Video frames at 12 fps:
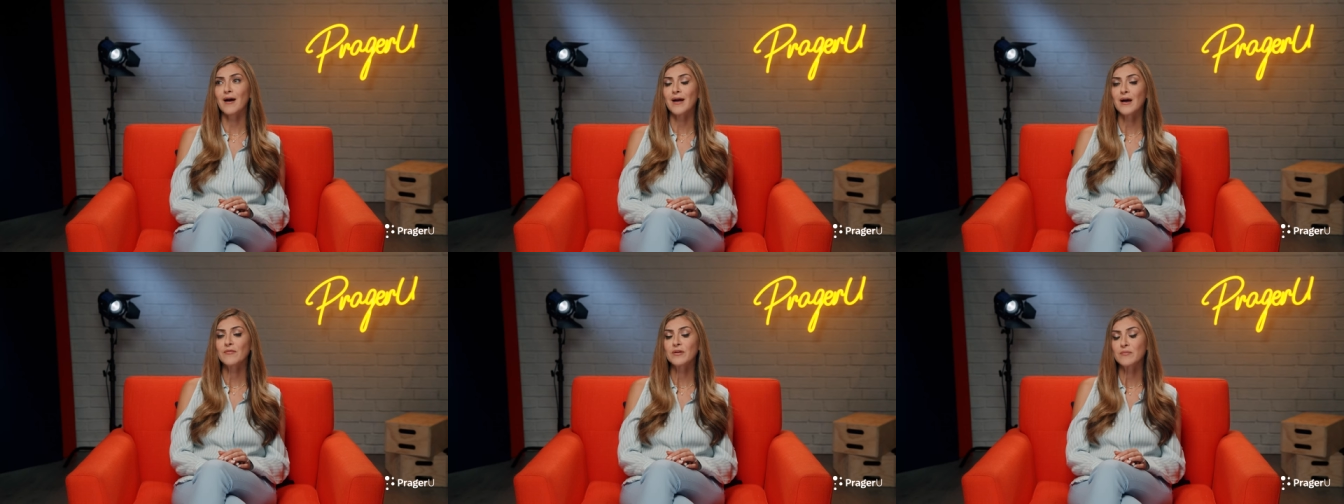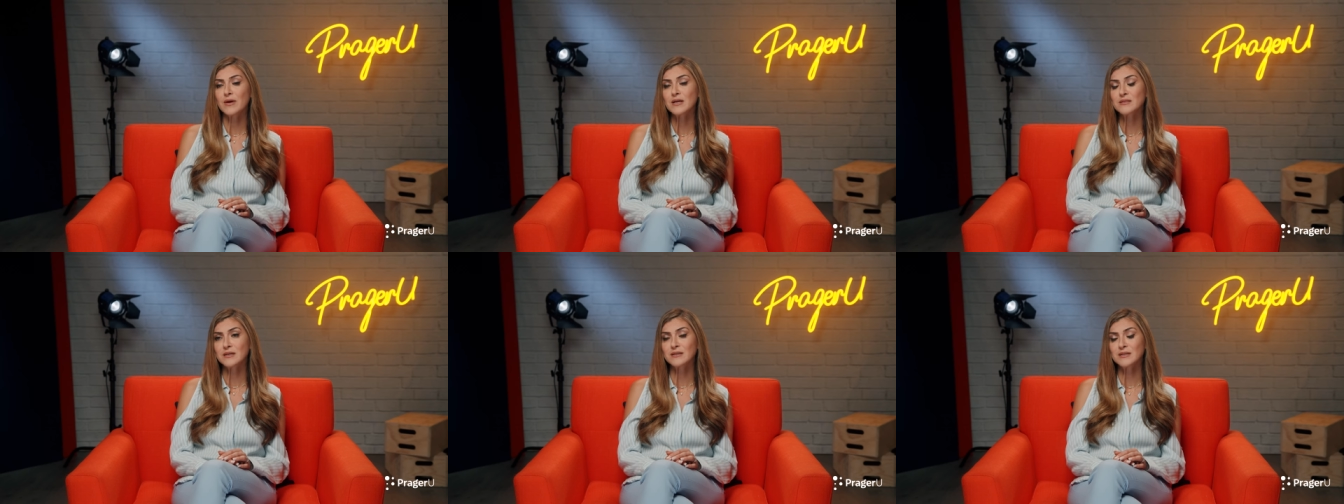I have an
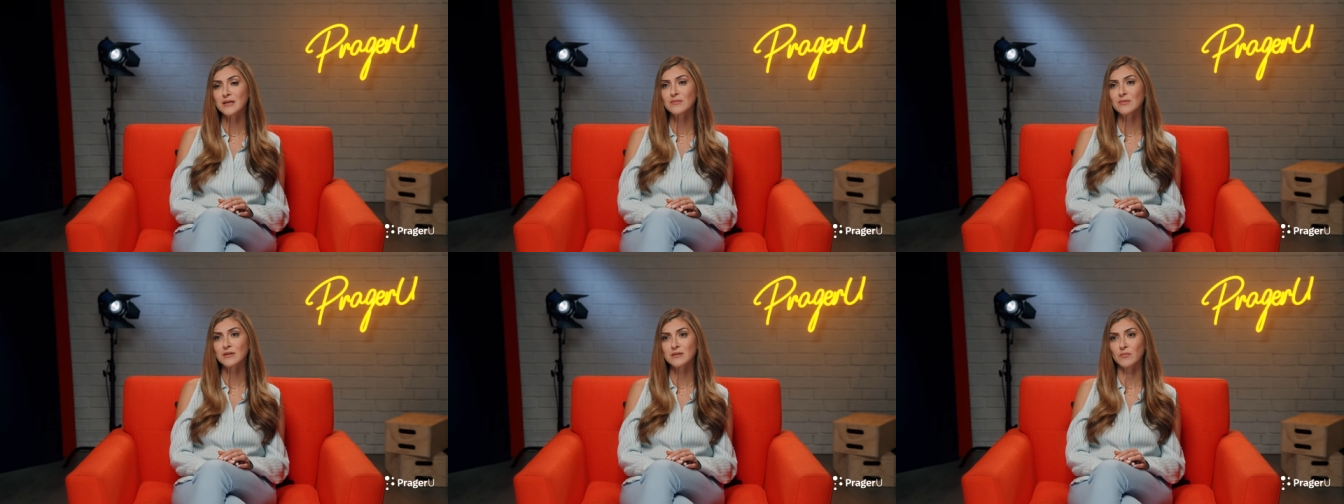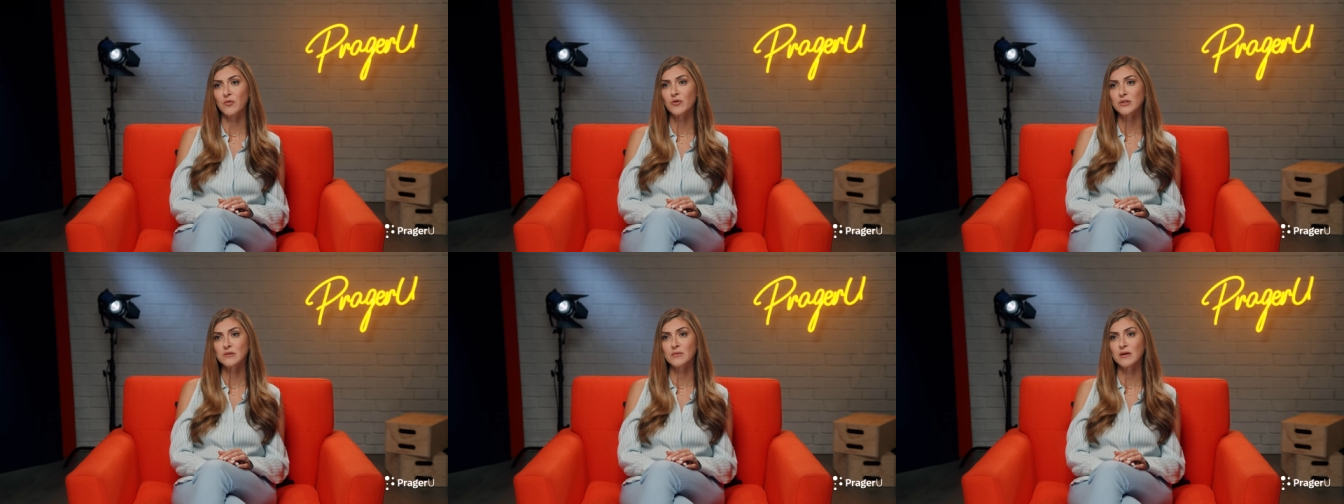amazing team that supports